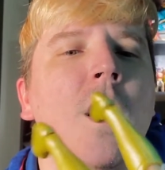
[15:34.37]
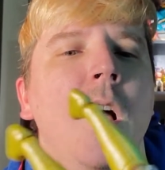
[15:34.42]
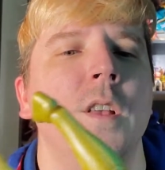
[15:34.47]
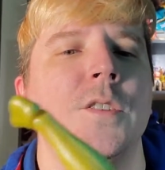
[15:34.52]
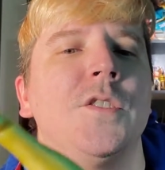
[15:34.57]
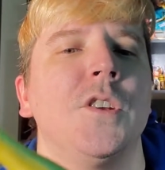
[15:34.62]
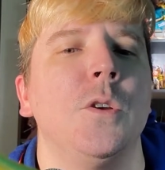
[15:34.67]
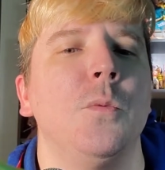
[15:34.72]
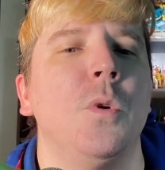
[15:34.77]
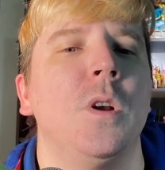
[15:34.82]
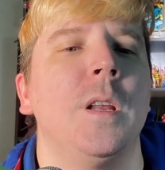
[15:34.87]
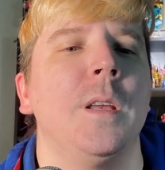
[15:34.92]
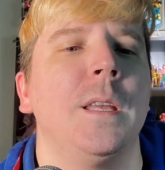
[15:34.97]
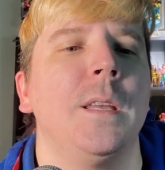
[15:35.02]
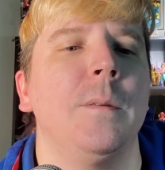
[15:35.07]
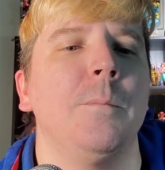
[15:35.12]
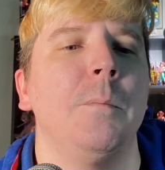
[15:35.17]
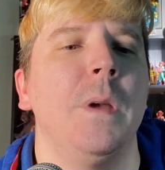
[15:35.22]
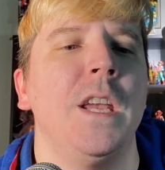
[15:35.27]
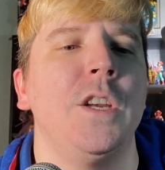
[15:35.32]
So you want to
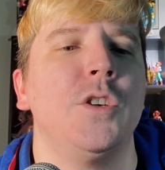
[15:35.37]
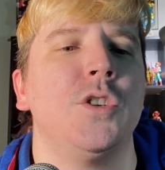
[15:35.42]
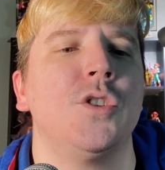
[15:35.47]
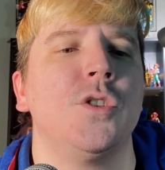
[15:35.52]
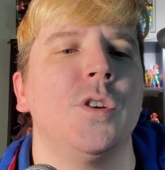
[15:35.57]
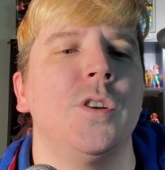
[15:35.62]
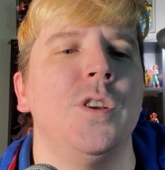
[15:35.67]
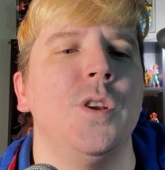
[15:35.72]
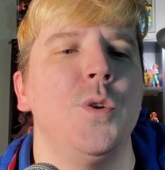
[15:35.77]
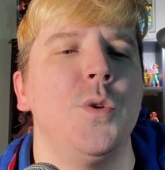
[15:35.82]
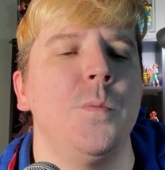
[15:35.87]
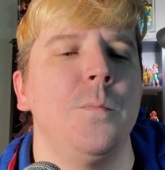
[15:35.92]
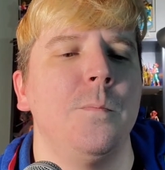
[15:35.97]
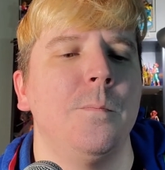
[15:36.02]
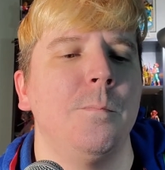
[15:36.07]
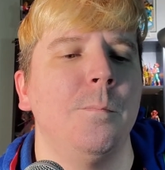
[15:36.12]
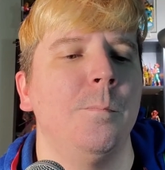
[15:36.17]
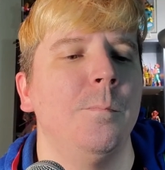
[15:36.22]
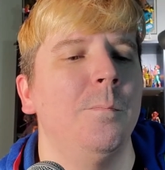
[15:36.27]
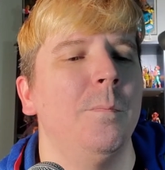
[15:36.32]
make sure
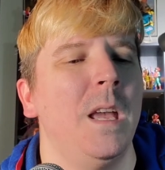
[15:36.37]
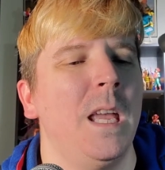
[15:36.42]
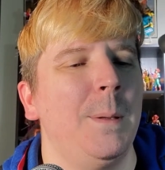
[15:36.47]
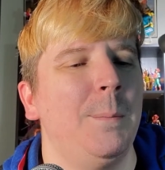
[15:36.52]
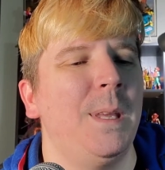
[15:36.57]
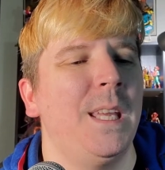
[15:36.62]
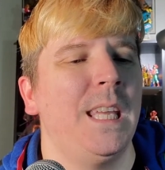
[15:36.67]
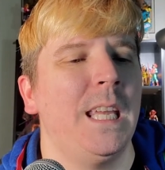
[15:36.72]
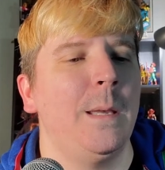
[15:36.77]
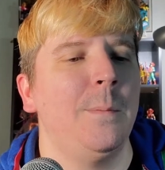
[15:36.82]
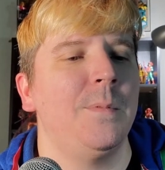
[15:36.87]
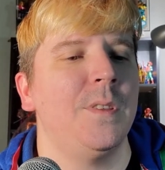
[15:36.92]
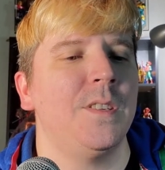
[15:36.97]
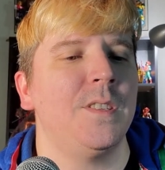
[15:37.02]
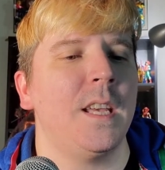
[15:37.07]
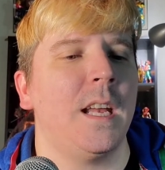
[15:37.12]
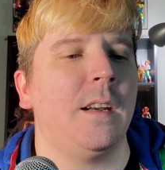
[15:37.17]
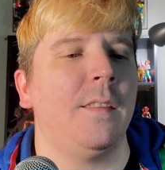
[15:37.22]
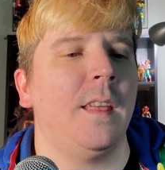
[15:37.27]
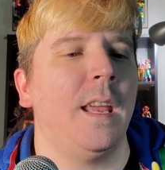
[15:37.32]
you maybe keep this
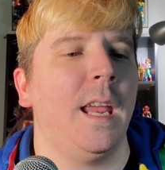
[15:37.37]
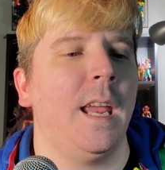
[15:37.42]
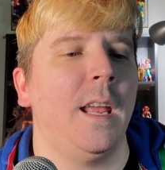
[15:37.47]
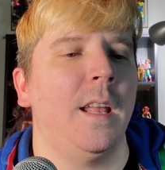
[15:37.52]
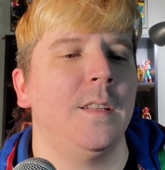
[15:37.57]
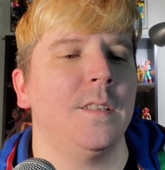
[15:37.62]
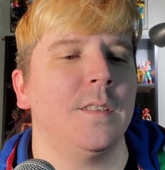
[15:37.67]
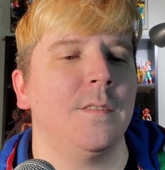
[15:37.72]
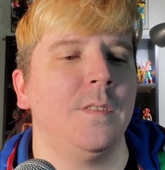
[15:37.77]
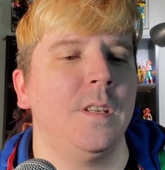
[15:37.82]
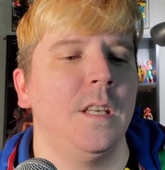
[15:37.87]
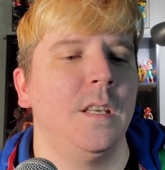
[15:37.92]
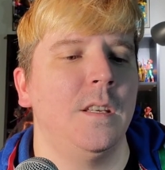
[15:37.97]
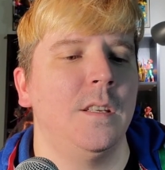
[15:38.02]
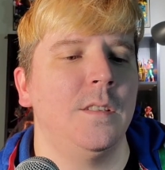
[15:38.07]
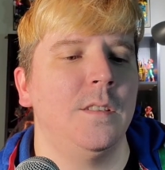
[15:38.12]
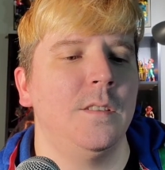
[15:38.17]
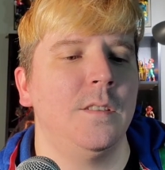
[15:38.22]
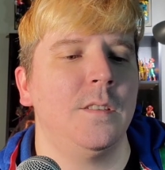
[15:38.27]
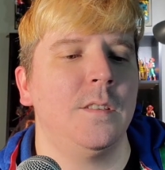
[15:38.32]
out of the hands of
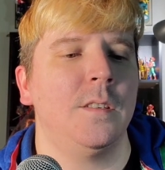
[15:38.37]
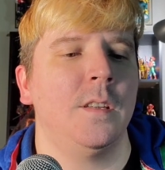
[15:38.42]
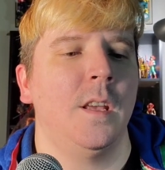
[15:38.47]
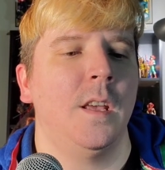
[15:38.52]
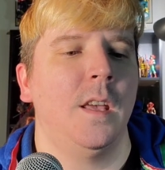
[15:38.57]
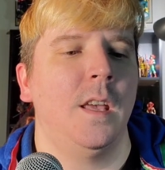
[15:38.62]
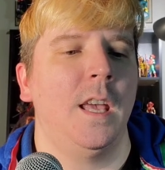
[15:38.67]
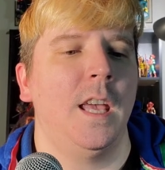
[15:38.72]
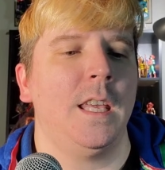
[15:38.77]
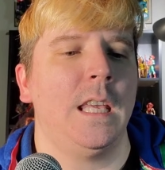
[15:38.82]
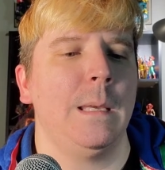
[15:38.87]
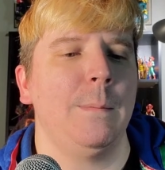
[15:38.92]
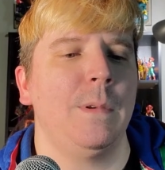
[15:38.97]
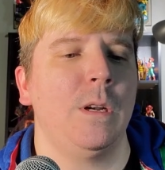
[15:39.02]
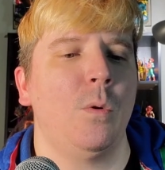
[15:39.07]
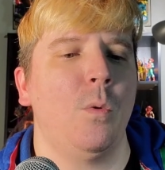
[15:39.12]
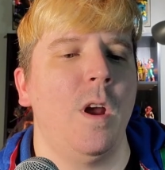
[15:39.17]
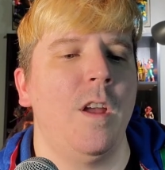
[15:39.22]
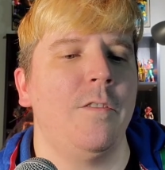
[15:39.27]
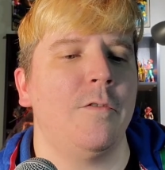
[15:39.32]
kids and keep
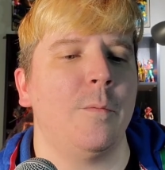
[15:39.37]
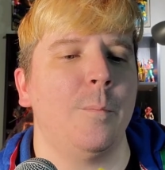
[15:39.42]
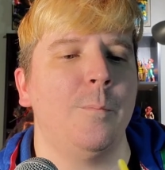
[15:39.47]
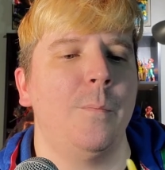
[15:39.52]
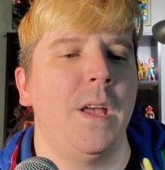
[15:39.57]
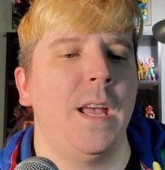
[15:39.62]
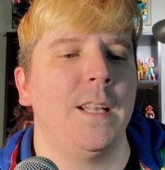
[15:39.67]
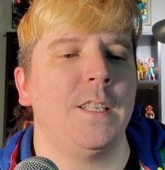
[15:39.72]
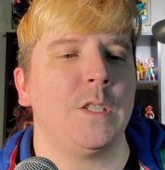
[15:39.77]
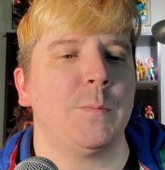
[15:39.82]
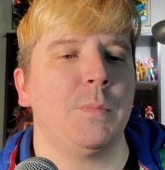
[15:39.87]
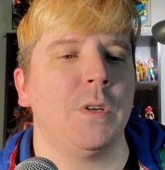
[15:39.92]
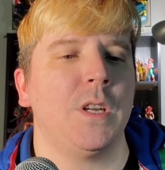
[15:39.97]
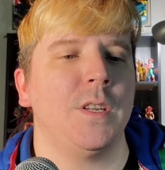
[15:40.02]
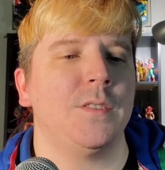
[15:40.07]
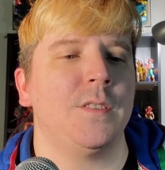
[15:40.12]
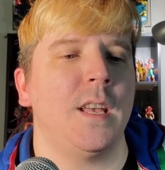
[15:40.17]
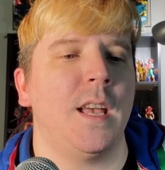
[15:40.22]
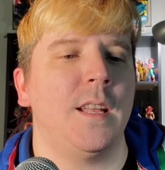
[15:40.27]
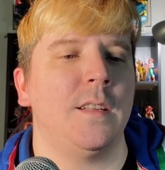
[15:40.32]
it away from pets,
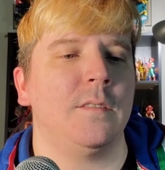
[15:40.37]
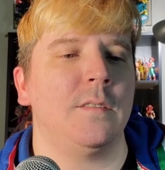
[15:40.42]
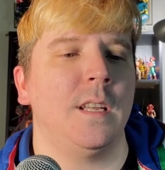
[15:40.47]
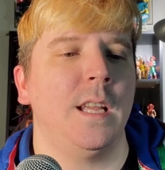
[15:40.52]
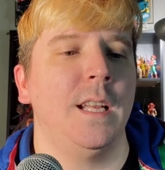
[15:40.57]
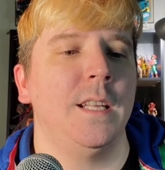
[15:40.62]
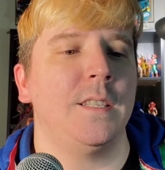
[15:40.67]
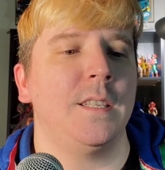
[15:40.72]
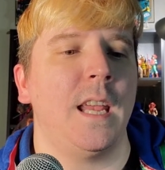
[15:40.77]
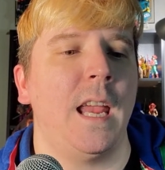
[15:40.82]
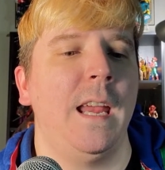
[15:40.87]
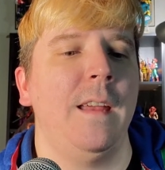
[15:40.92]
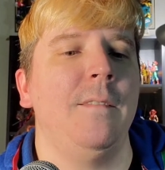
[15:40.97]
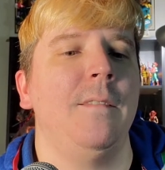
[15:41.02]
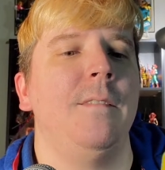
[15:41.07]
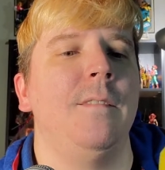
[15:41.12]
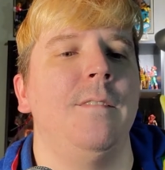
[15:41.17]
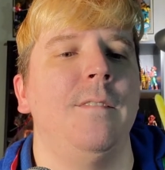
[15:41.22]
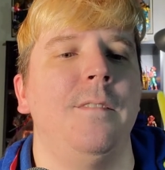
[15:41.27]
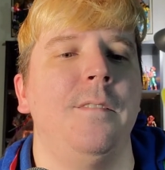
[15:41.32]
because it's a
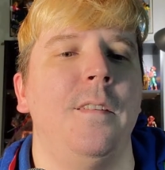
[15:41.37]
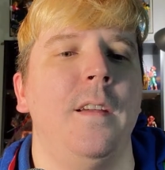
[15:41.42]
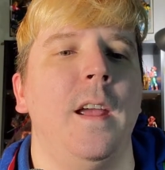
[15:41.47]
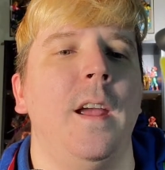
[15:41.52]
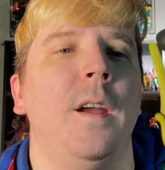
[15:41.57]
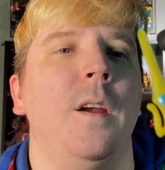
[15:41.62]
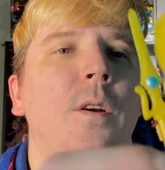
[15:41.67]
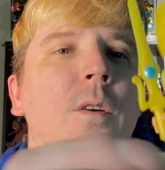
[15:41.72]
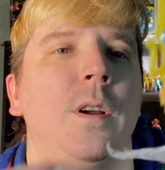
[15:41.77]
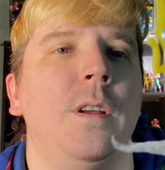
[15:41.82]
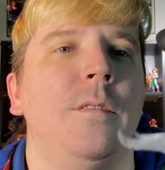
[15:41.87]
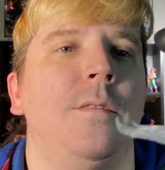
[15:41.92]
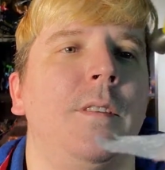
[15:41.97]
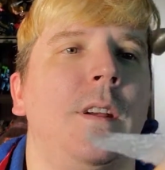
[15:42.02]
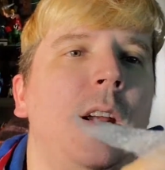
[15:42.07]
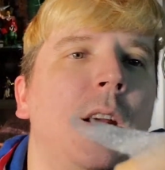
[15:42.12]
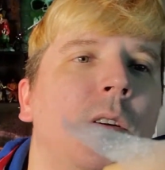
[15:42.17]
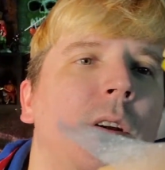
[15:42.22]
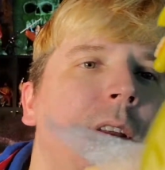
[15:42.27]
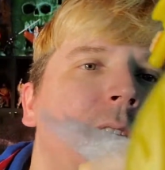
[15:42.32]
very,
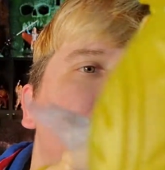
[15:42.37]
very